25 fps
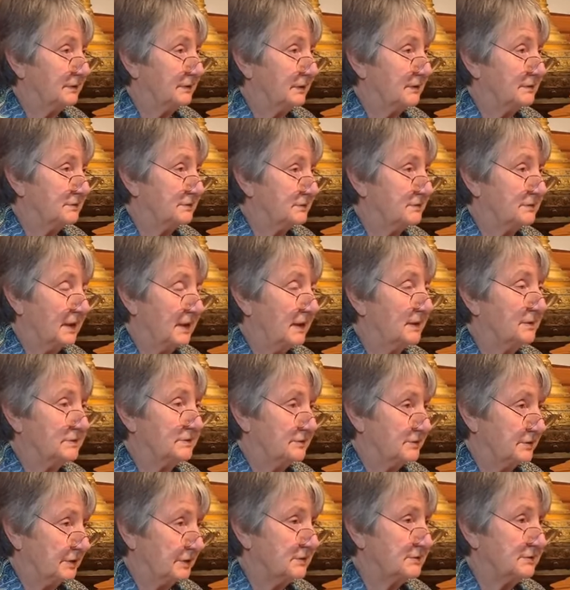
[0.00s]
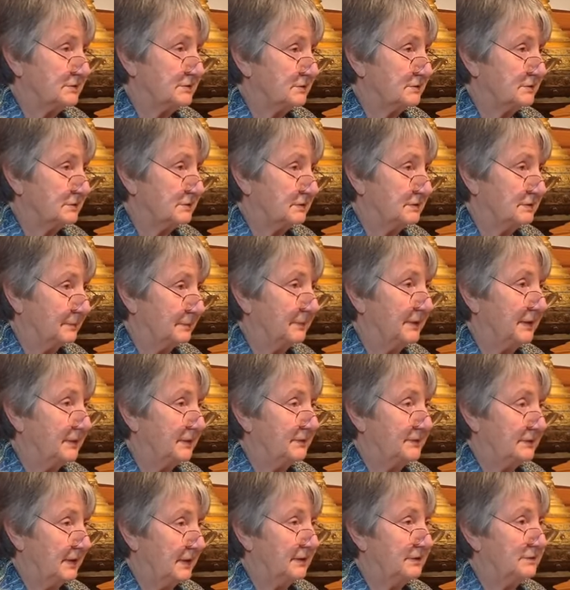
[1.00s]
It's not just the
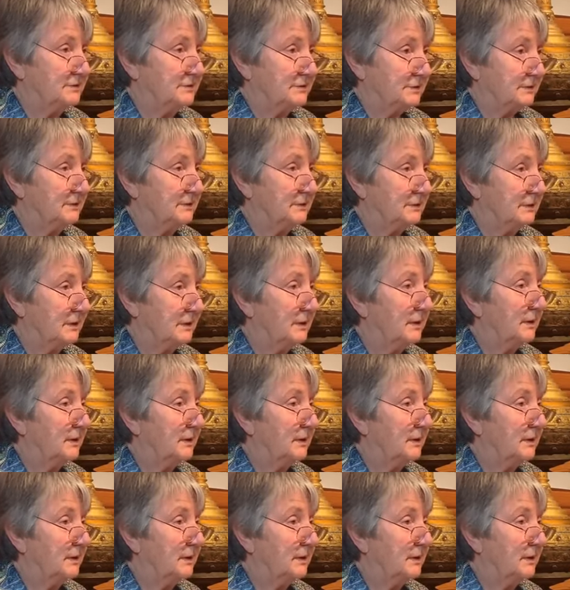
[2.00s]
meditation,